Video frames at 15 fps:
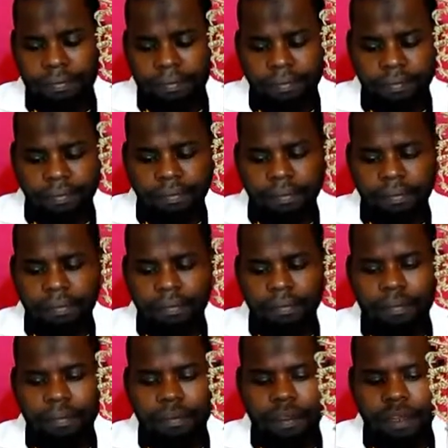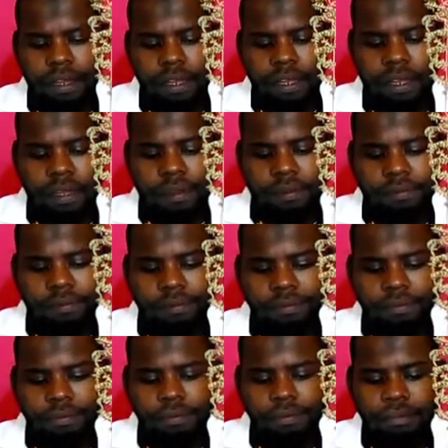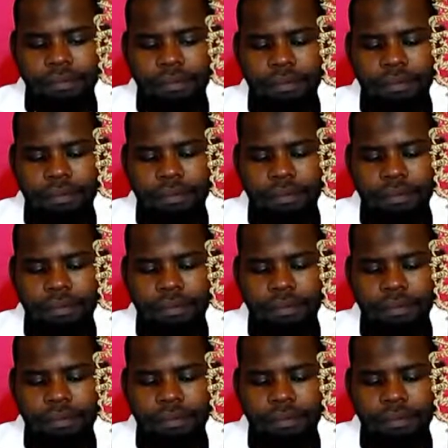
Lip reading: No one is speaking in this clip.